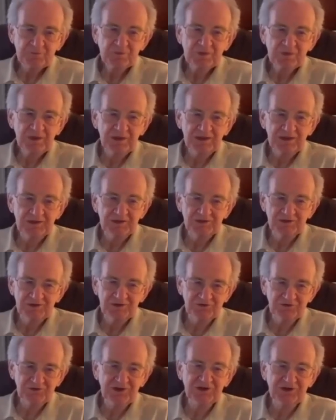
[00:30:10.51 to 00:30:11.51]
in
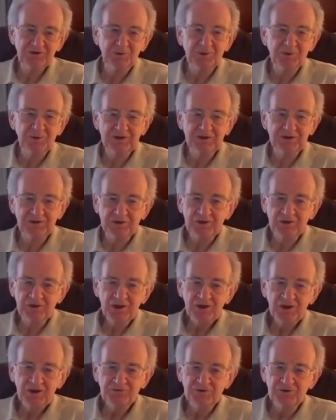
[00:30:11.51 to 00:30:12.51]
Sacramento
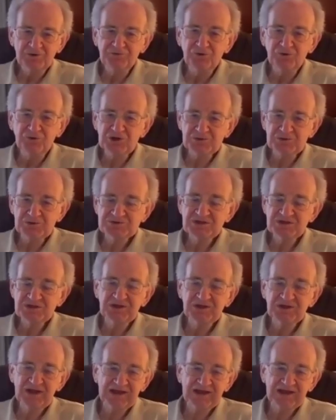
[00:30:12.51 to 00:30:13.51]
for a 40%
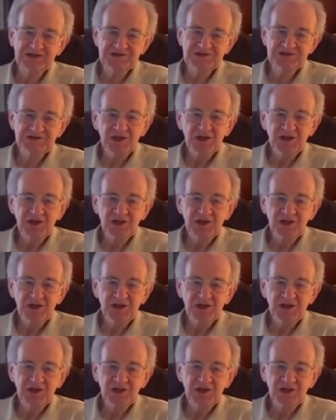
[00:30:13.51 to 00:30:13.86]
tax